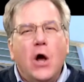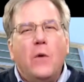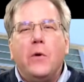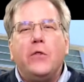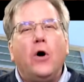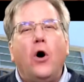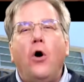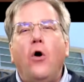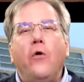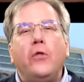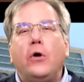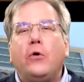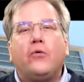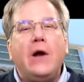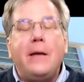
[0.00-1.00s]
with all
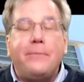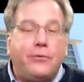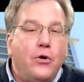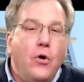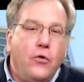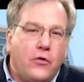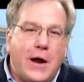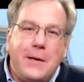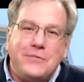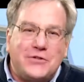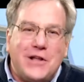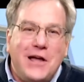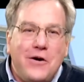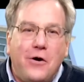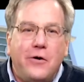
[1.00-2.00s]
the great programs
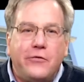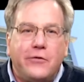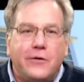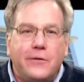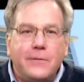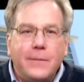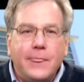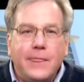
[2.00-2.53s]
they offer.